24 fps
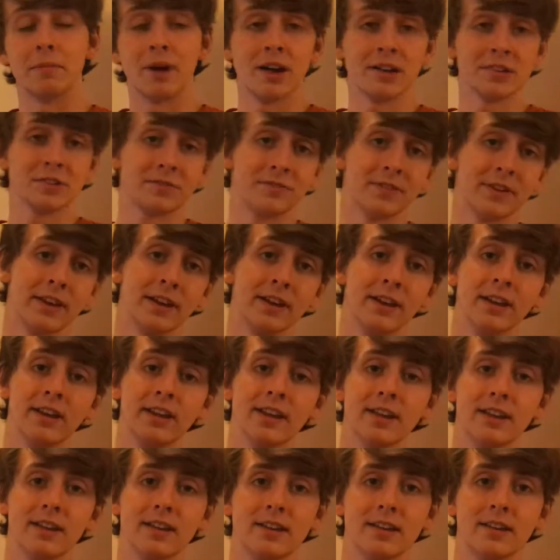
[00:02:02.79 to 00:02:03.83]
MOSFET
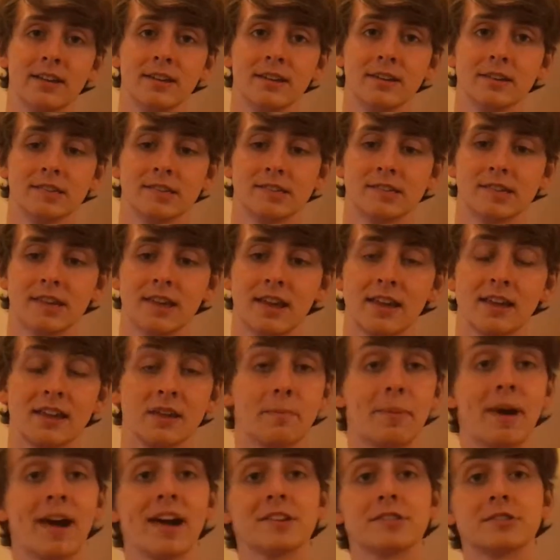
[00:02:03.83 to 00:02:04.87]
is a
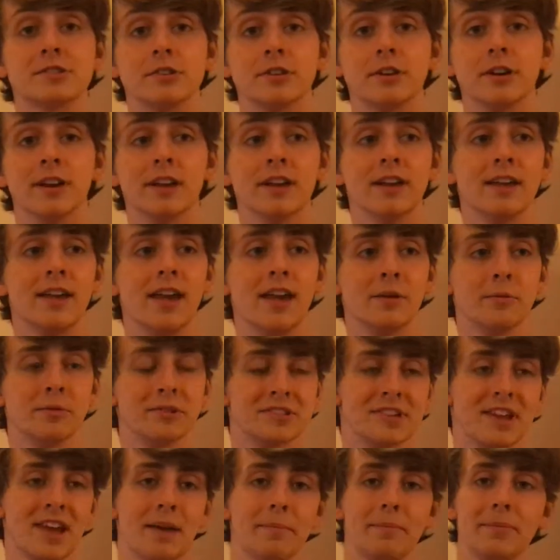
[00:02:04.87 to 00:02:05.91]
capacitor. And
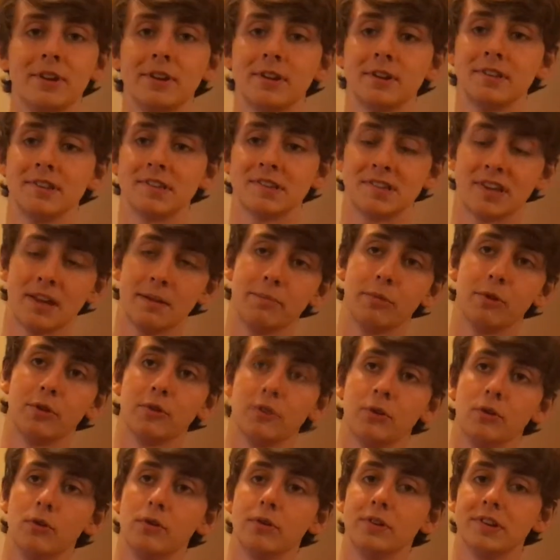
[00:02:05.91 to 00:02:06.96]
what's happening in the sample
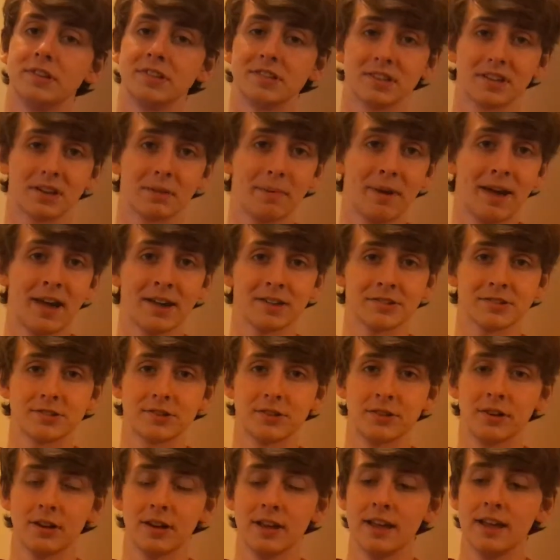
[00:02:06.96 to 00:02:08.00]
and hold is the
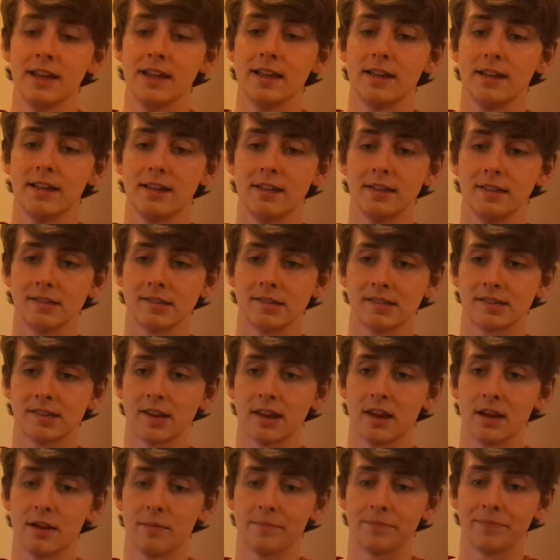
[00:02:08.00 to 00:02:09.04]
capacitor is
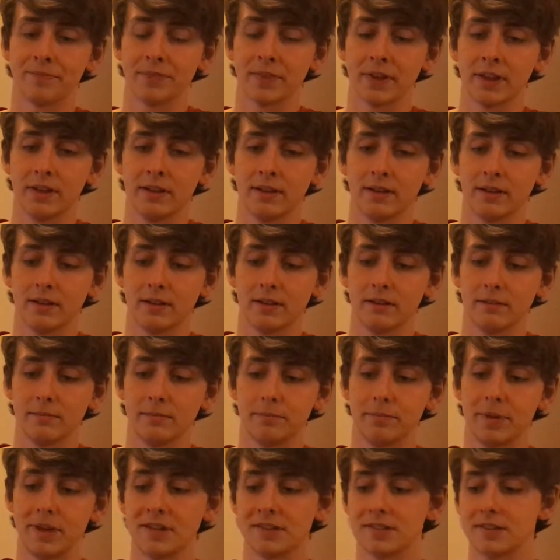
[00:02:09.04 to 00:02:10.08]

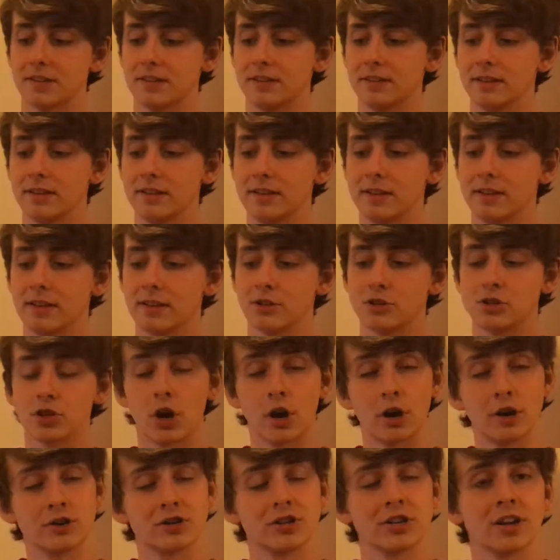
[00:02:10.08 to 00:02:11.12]
basically
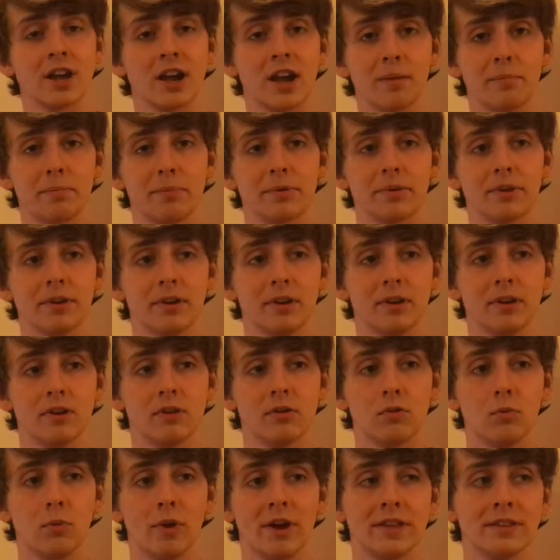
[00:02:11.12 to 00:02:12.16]
charging up
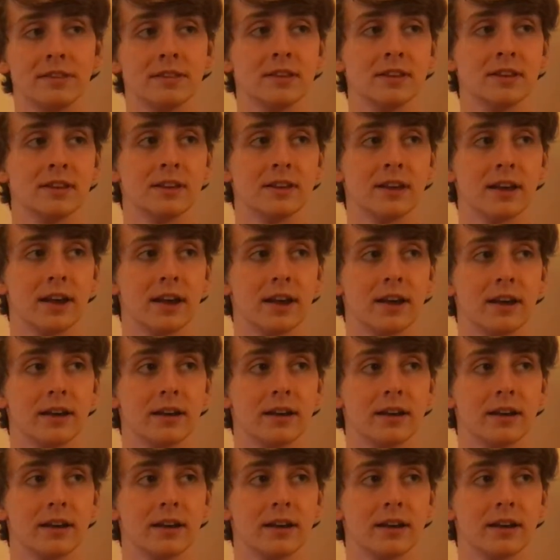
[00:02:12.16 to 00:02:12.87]
when the